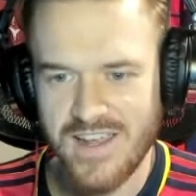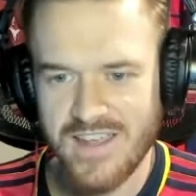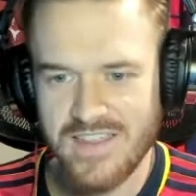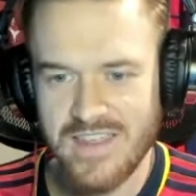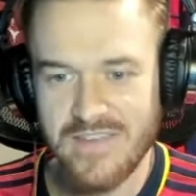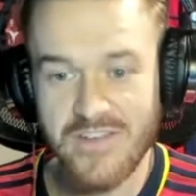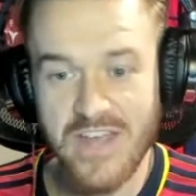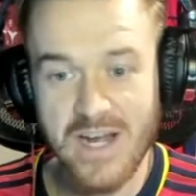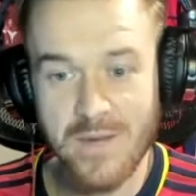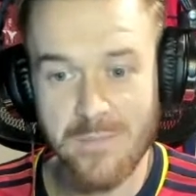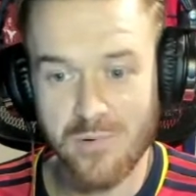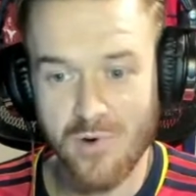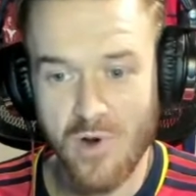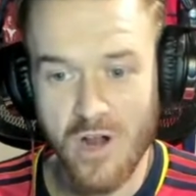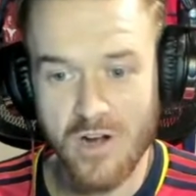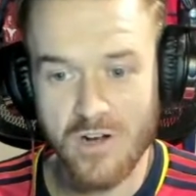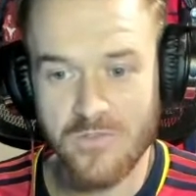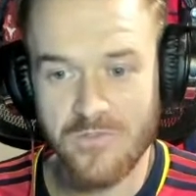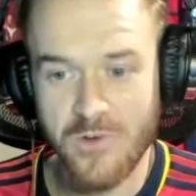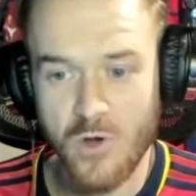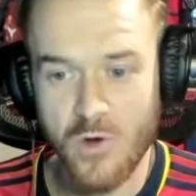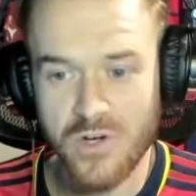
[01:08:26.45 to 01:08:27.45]
They've got a
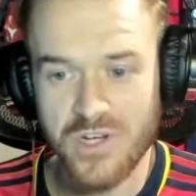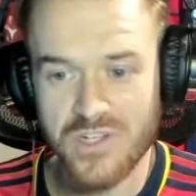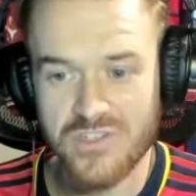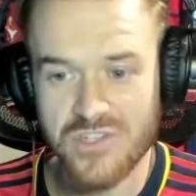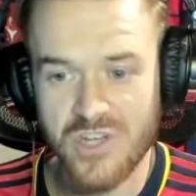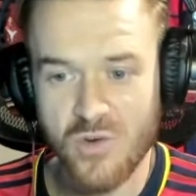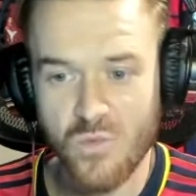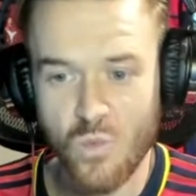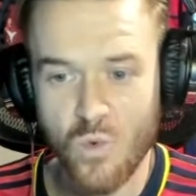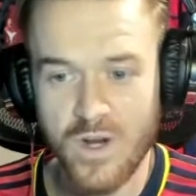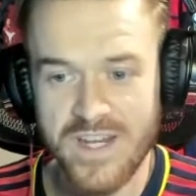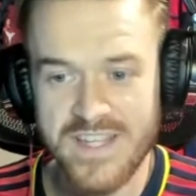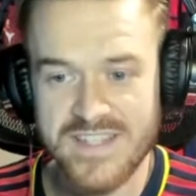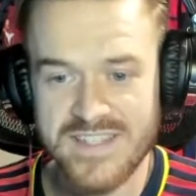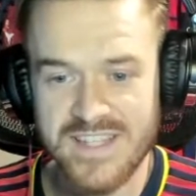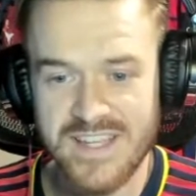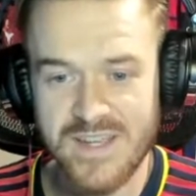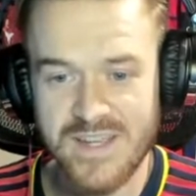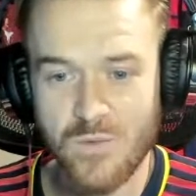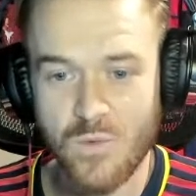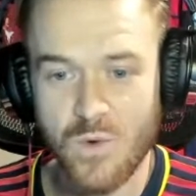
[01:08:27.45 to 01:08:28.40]
broader focus on what is it,